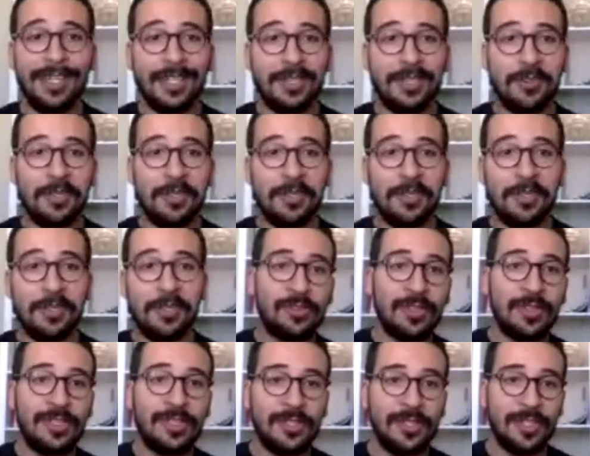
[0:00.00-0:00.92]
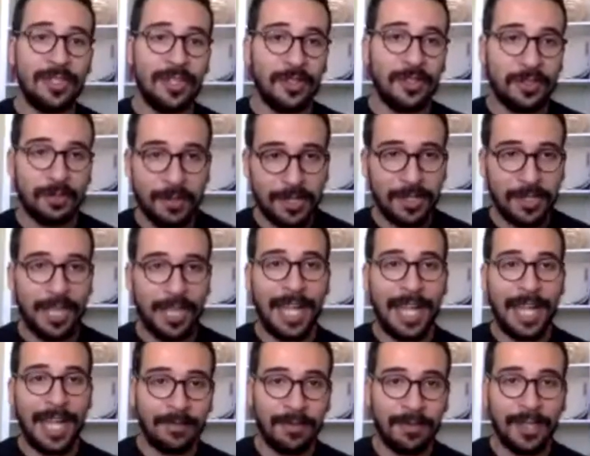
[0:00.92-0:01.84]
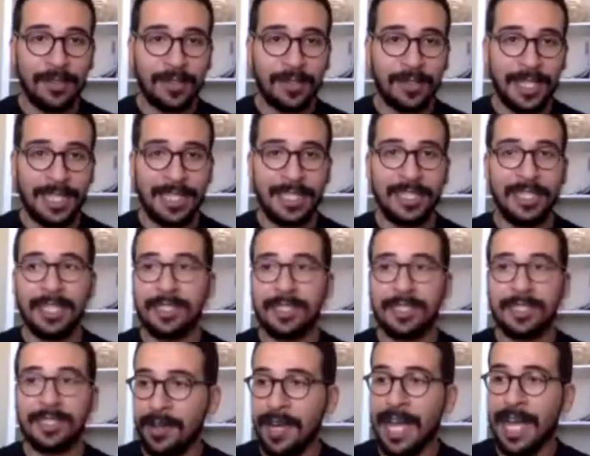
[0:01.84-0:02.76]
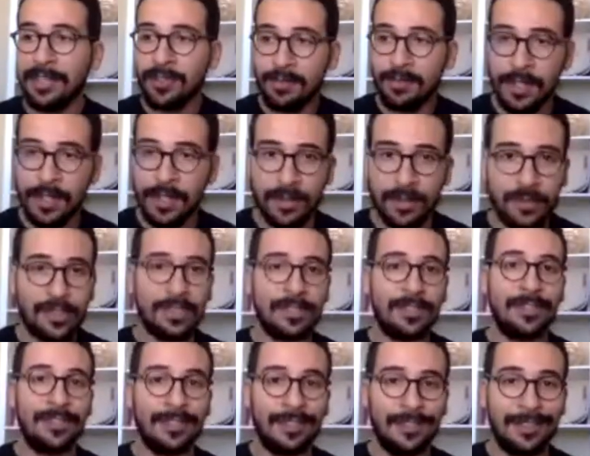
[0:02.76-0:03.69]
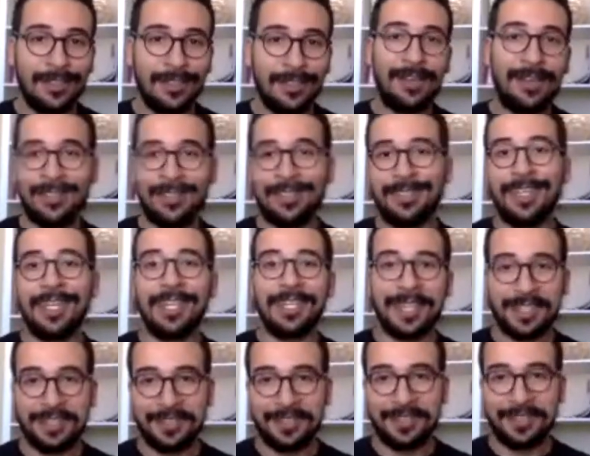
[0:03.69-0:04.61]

You can just treat the geospatial attribute as yet another attribute of the data,